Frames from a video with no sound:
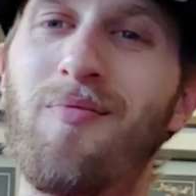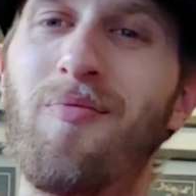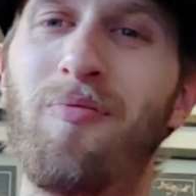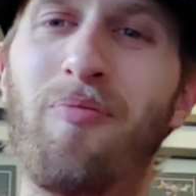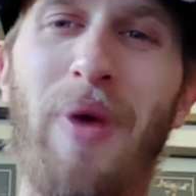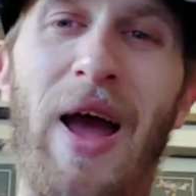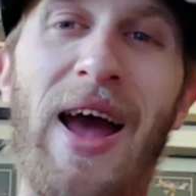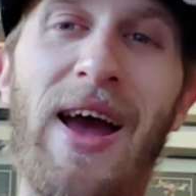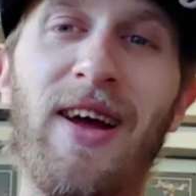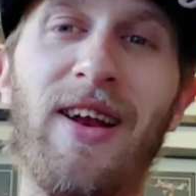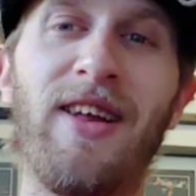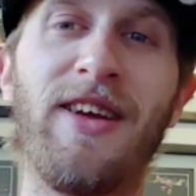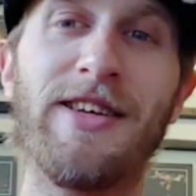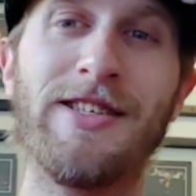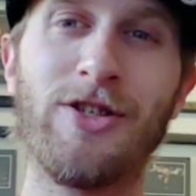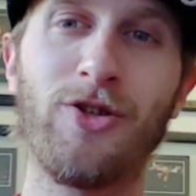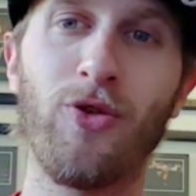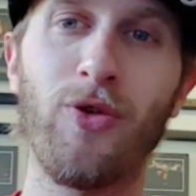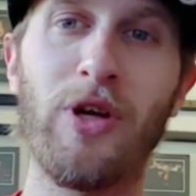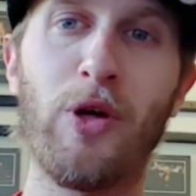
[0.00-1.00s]
bad
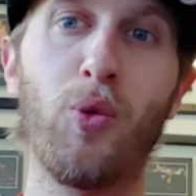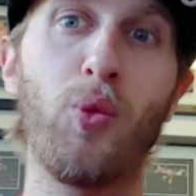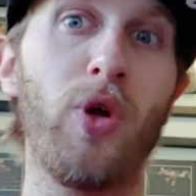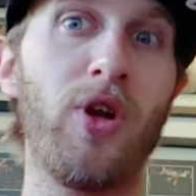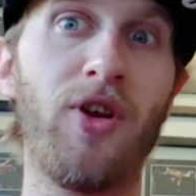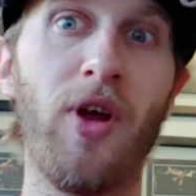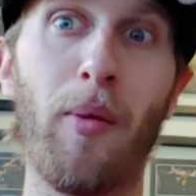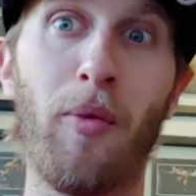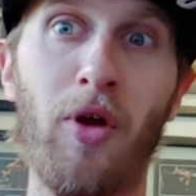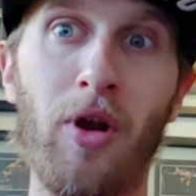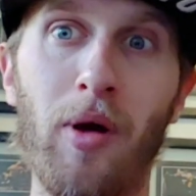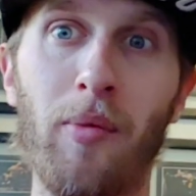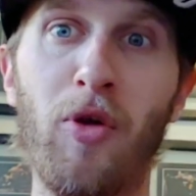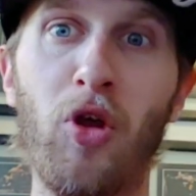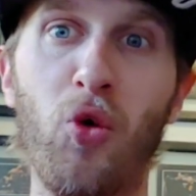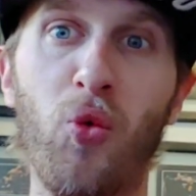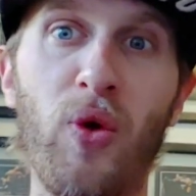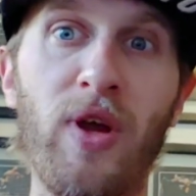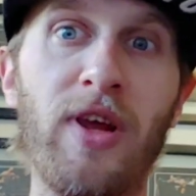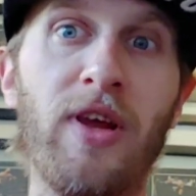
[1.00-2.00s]
history with
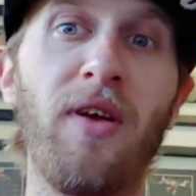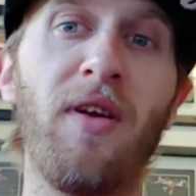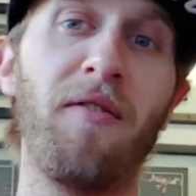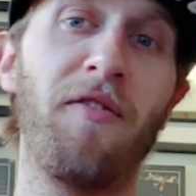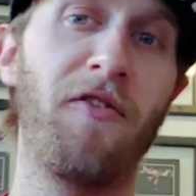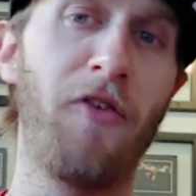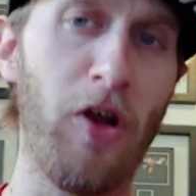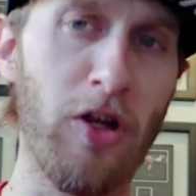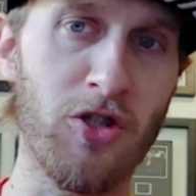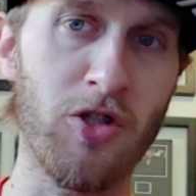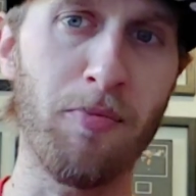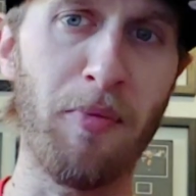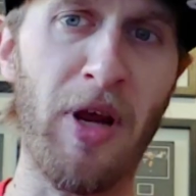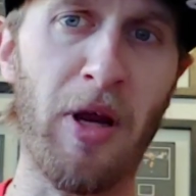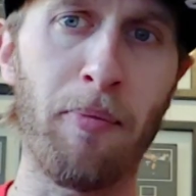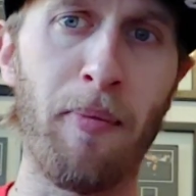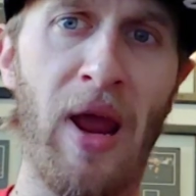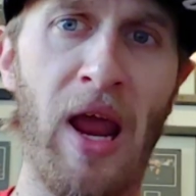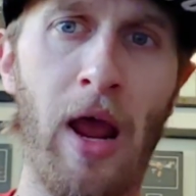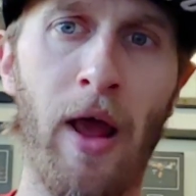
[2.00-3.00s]
WWE and Vince
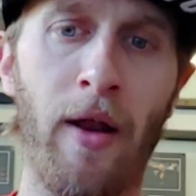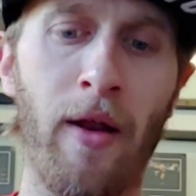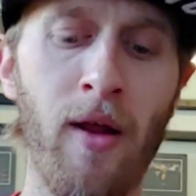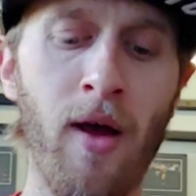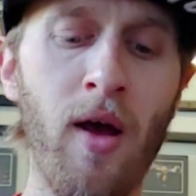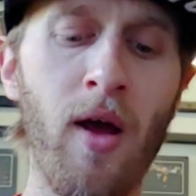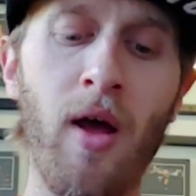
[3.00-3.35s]
McMahon.